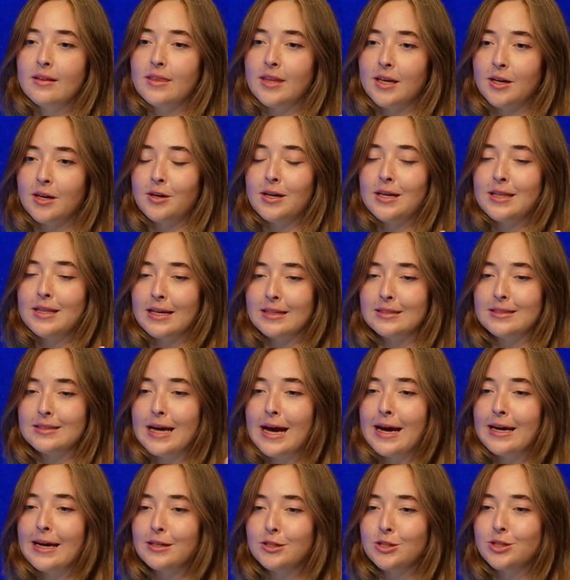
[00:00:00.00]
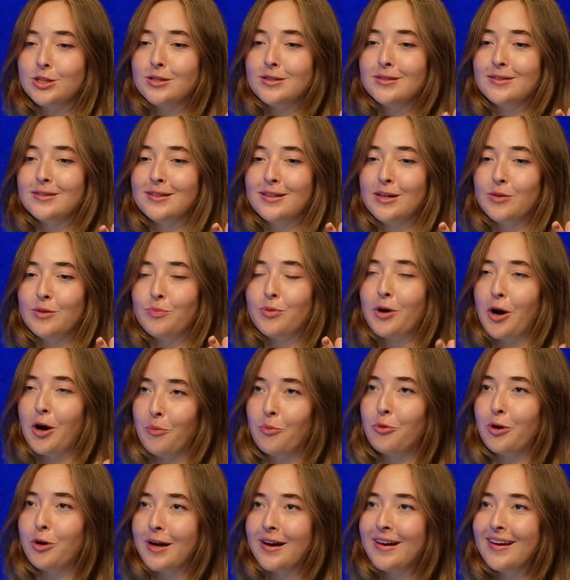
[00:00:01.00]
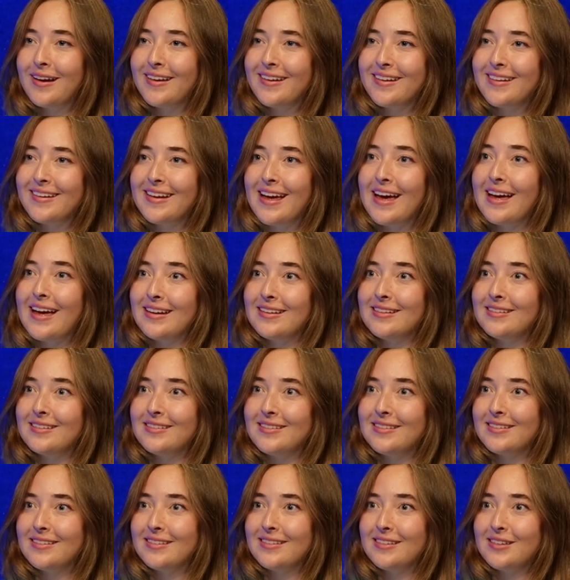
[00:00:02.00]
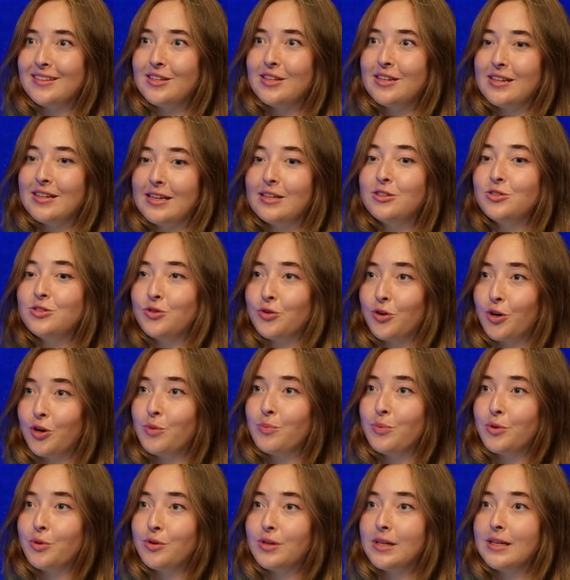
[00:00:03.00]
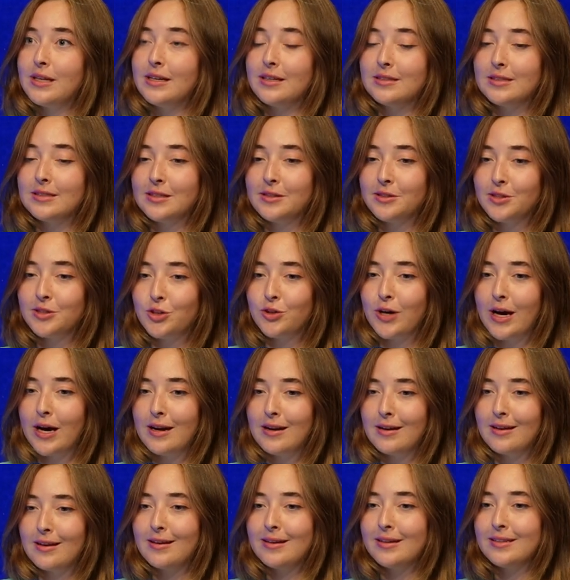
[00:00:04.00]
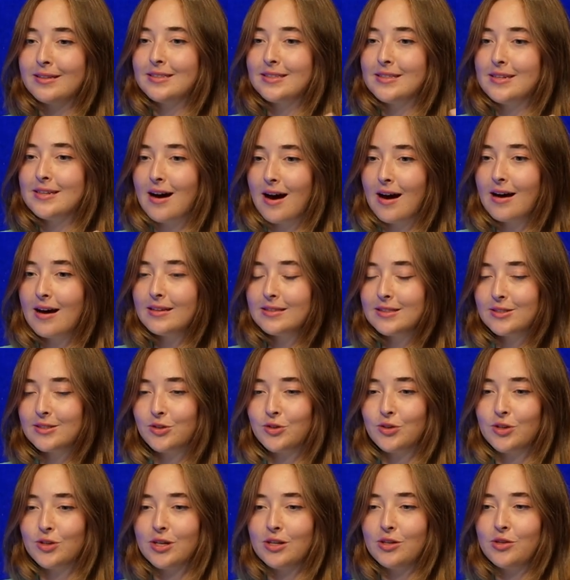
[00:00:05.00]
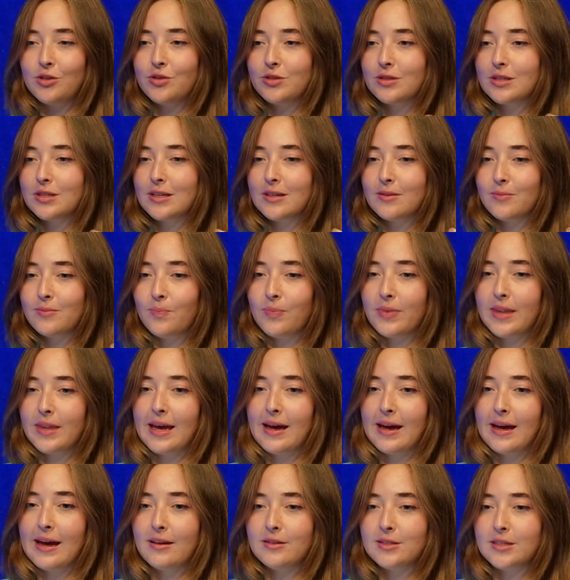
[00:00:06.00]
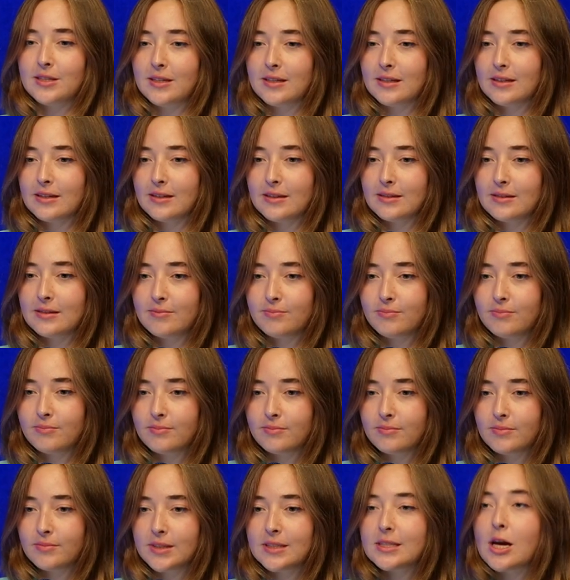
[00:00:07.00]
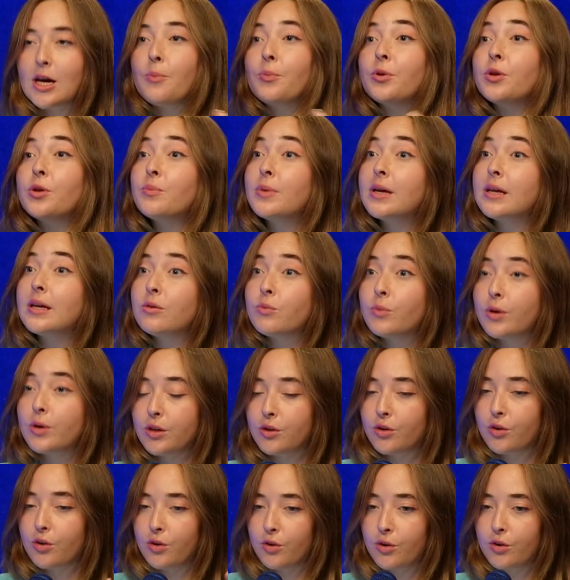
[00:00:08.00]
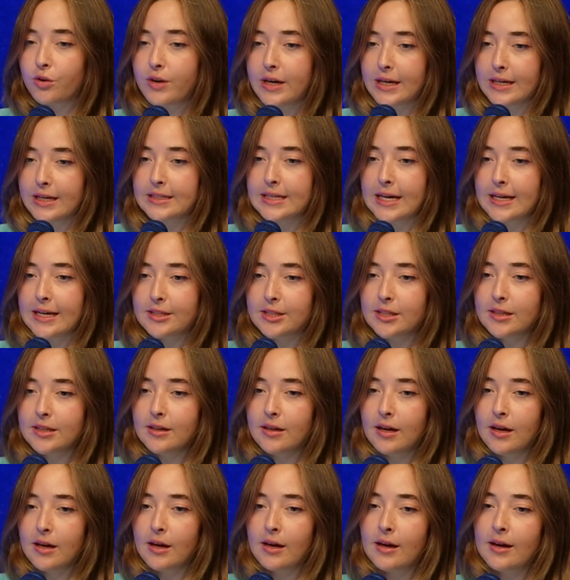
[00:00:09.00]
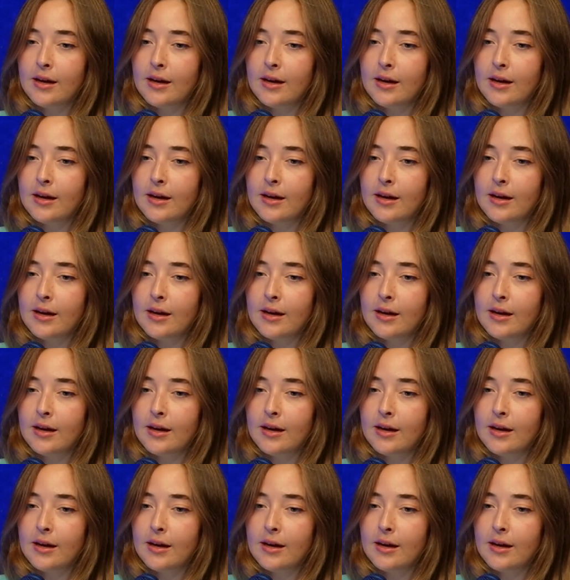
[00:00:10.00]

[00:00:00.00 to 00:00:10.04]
theory that's age appropriate and enjoyable, and it's illustrated and it's nice, so you can use it to supplement what you're already teaching.